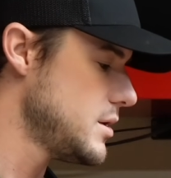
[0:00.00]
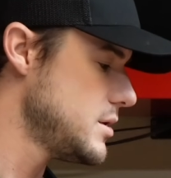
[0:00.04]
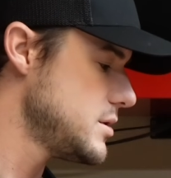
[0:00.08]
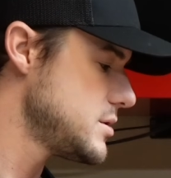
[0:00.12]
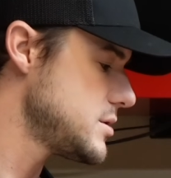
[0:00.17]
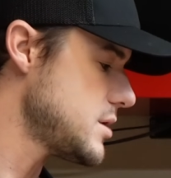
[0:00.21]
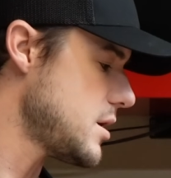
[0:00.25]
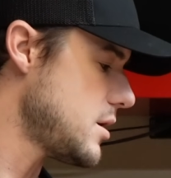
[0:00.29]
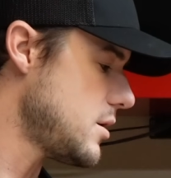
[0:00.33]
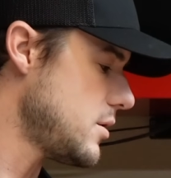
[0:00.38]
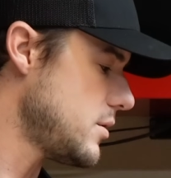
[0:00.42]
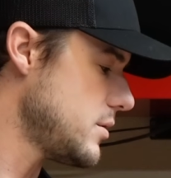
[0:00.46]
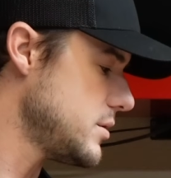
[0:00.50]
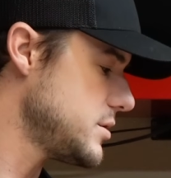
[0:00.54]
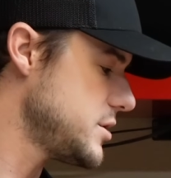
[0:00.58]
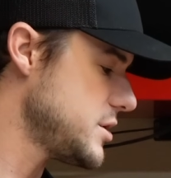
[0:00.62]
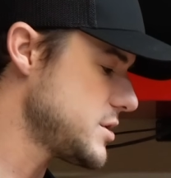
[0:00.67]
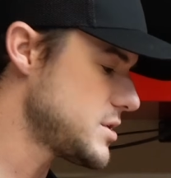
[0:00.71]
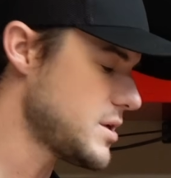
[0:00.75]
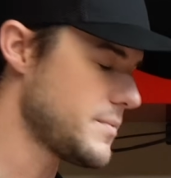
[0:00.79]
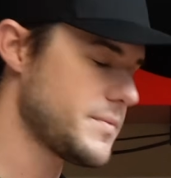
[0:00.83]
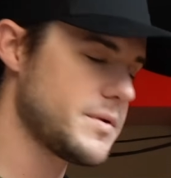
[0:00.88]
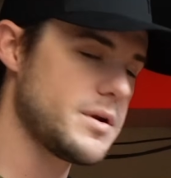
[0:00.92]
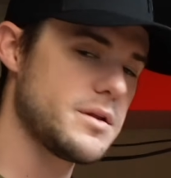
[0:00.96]
So
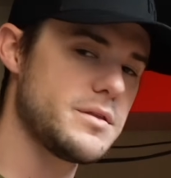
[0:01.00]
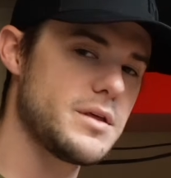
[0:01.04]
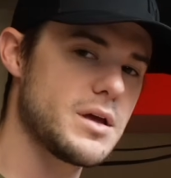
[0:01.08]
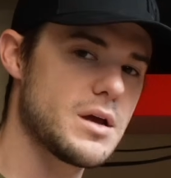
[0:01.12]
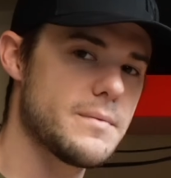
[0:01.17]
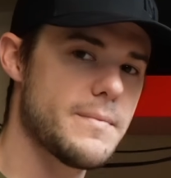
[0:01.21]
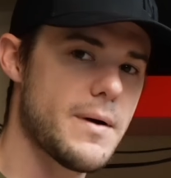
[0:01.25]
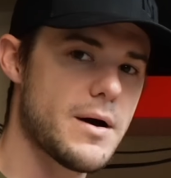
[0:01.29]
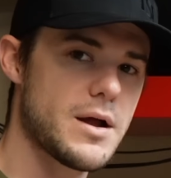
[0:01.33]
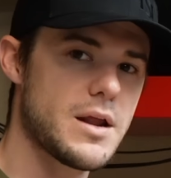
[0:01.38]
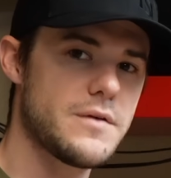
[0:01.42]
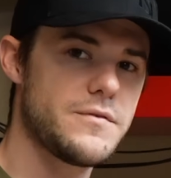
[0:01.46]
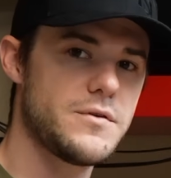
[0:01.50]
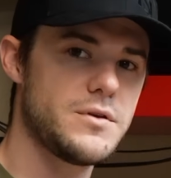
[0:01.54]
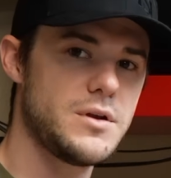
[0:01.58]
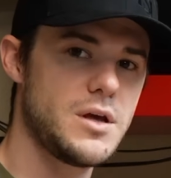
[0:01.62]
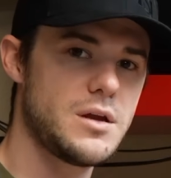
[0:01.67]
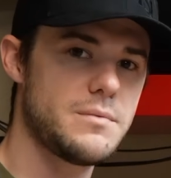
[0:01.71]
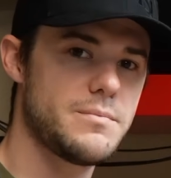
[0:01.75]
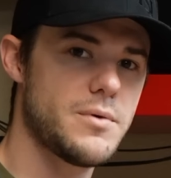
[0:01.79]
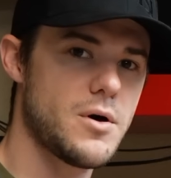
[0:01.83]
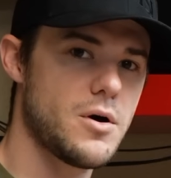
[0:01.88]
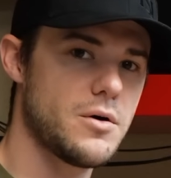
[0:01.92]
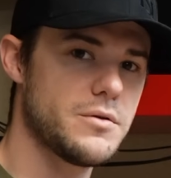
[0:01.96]
just something to think about if you
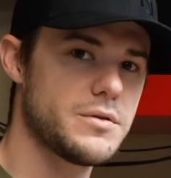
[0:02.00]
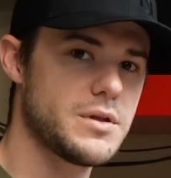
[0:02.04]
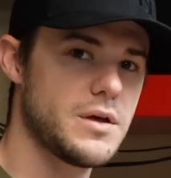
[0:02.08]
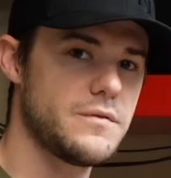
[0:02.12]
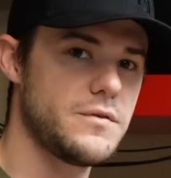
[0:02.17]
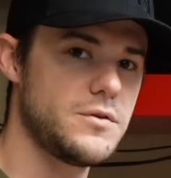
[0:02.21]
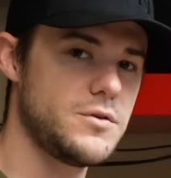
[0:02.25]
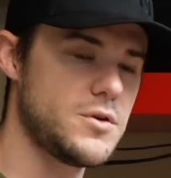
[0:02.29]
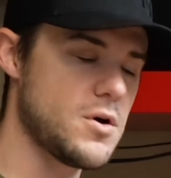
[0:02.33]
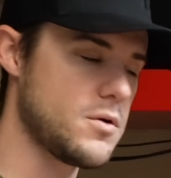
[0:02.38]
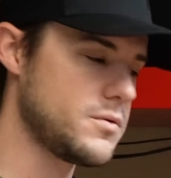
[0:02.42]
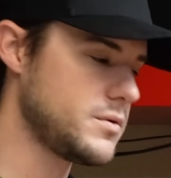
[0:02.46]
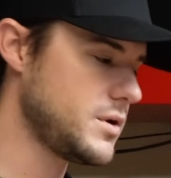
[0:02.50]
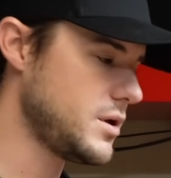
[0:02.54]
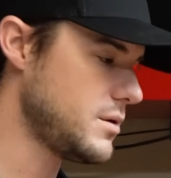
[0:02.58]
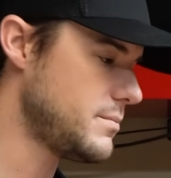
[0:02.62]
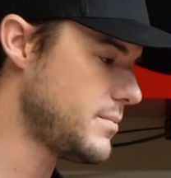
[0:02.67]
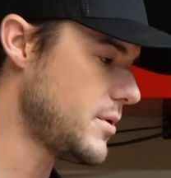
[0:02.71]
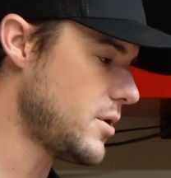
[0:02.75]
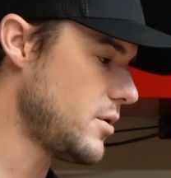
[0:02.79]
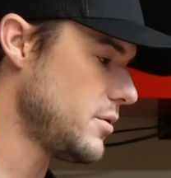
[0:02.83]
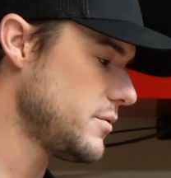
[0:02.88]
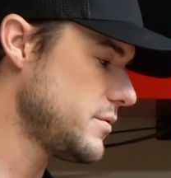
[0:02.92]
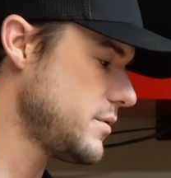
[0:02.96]
need both. If you don't
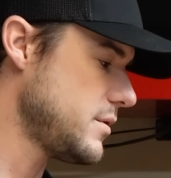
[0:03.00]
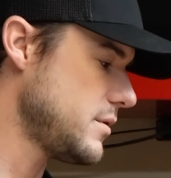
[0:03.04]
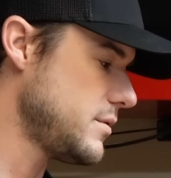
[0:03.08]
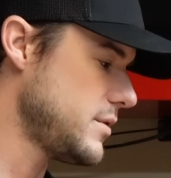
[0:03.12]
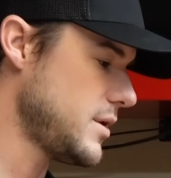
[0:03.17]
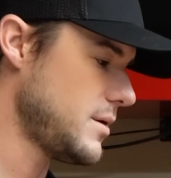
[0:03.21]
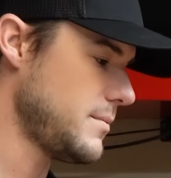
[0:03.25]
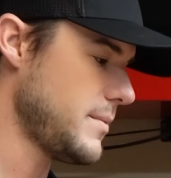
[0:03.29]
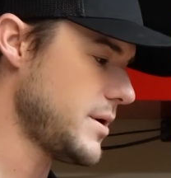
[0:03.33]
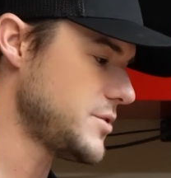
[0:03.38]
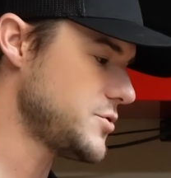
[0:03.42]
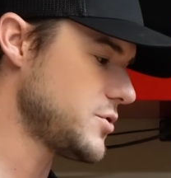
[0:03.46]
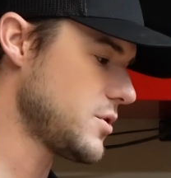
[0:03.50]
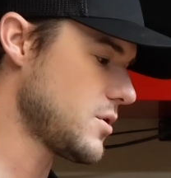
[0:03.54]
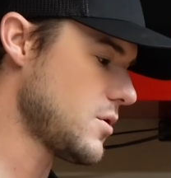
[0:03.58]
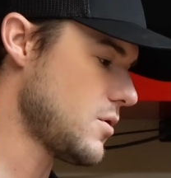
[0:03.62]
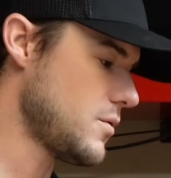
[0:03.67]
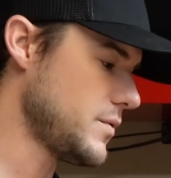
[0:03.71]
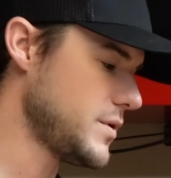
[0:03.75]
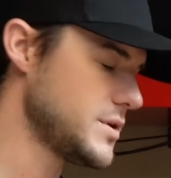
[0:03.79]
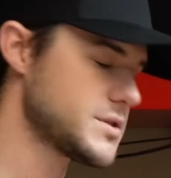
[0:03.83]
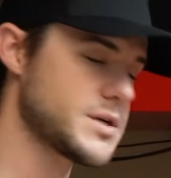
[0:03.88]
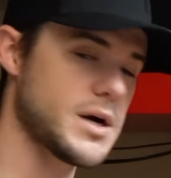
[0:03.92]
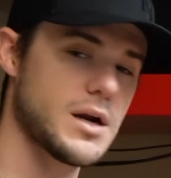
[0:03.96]
need both, then metric
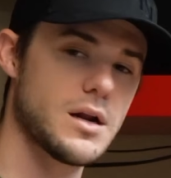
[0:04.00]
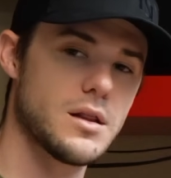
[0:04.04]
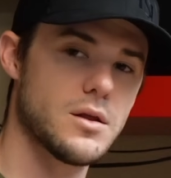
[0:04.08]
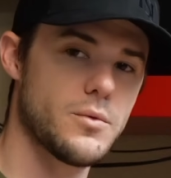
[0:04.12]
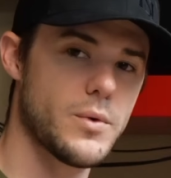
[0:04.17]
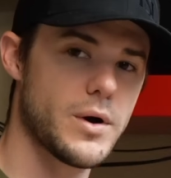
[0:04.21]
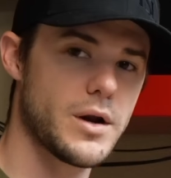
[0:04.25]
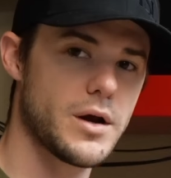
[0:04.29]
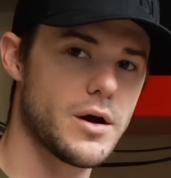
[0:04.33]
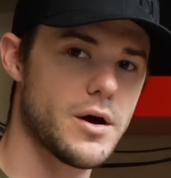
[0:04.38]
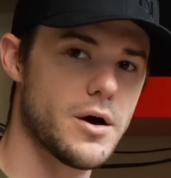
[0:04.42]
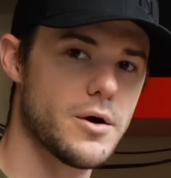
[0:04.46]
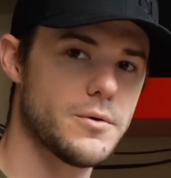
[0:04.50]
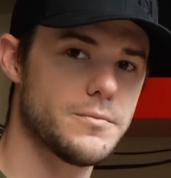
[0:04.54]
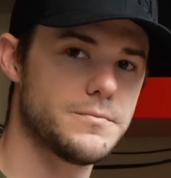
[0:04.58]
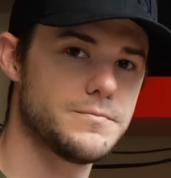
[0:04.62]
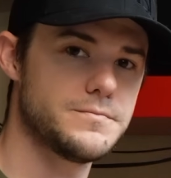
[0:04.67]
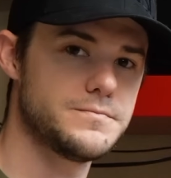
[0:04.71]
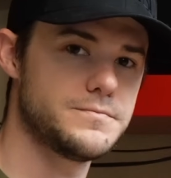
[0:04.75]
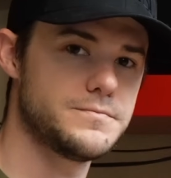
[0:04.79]
only is kind of the way to go.